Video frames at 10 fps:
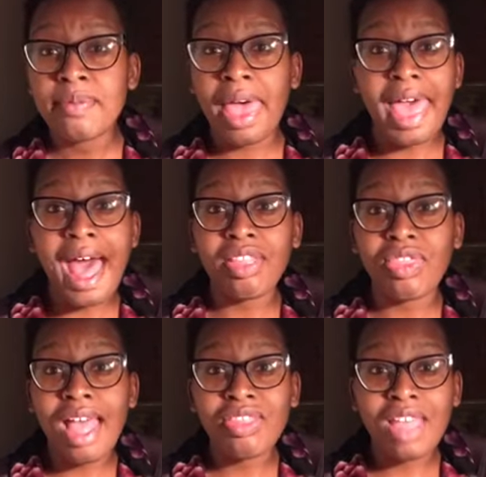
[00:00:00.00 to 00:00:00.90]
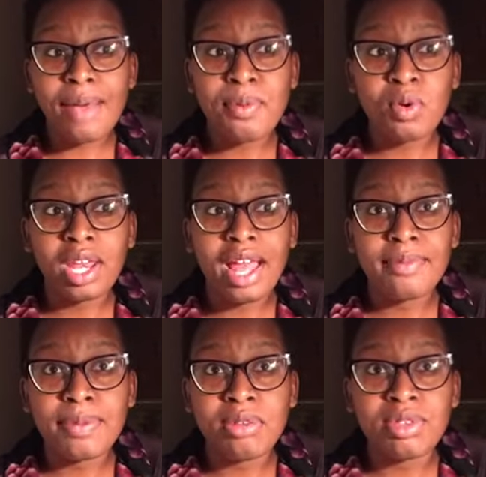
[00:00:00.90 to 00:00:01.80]
At that point, I
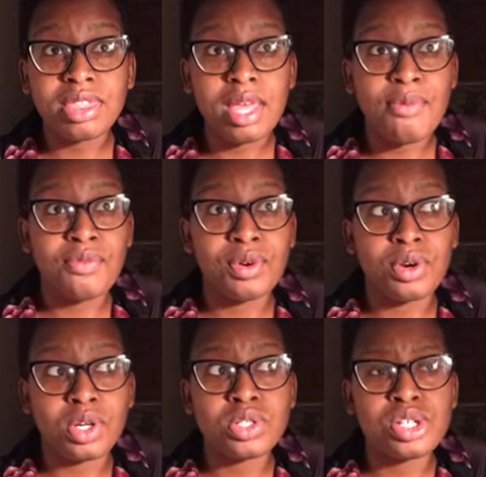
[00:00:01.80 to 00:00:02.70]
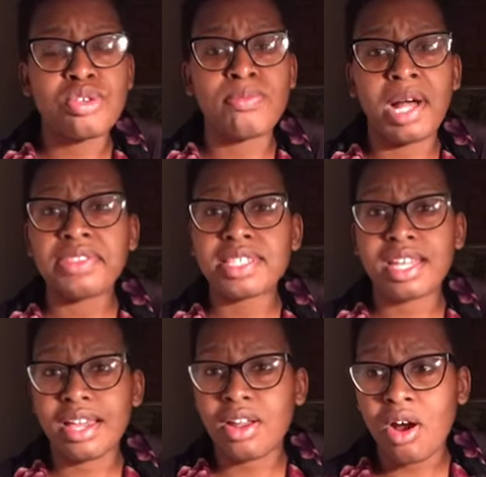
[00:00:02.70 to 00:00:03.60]
had been with them for 2 months,
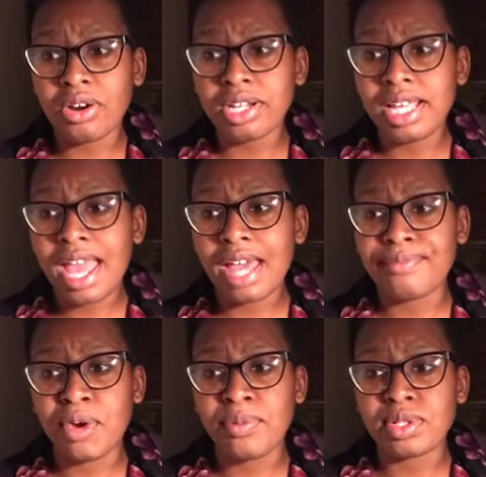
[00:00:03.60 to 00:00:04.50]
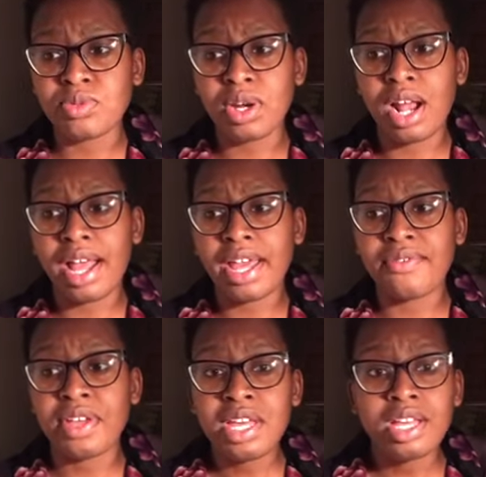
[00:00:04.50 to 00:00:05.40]
and I had already had moments where I
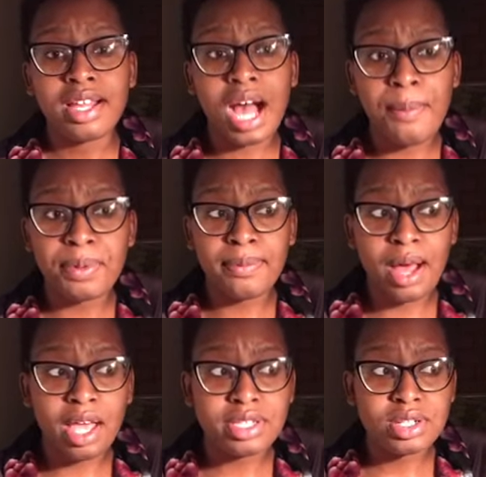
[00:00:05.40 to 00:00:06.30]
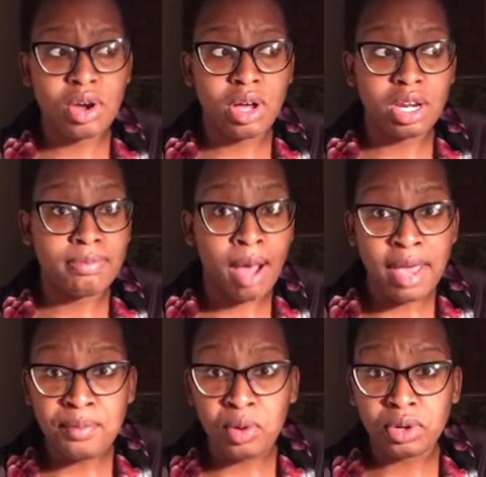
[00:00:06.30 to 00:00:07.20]
have compromised on
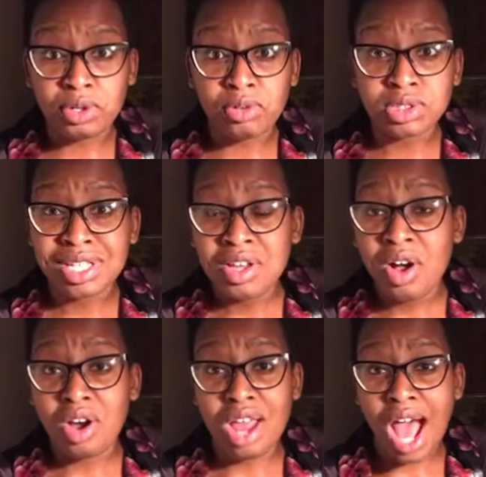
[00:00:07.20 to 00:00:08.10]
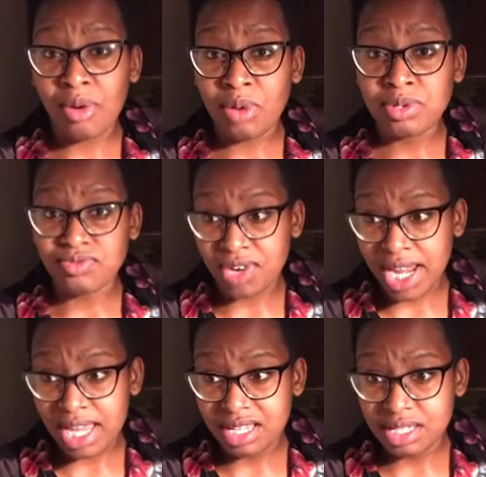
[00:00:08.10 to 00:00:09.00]
my morals, on how I was
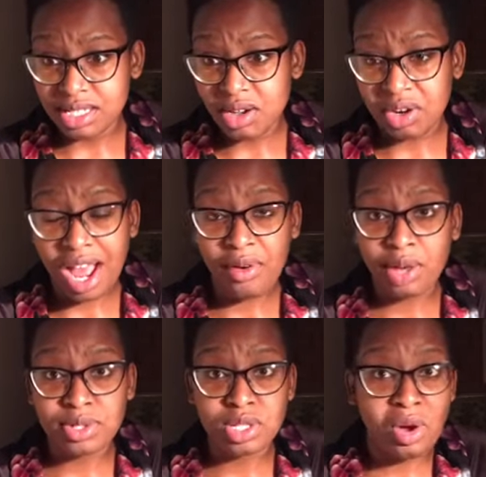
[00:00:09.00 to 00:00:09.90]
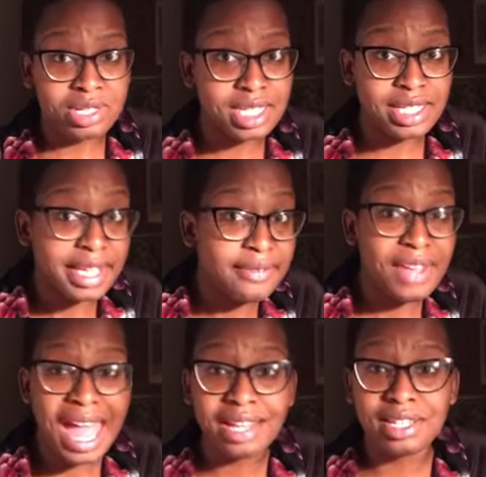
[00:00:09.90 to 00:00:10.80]
raised, on how I was taught to give
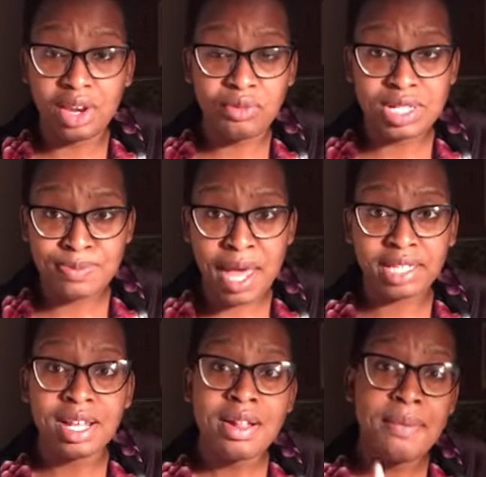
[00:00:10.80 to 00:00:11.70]
and get respect.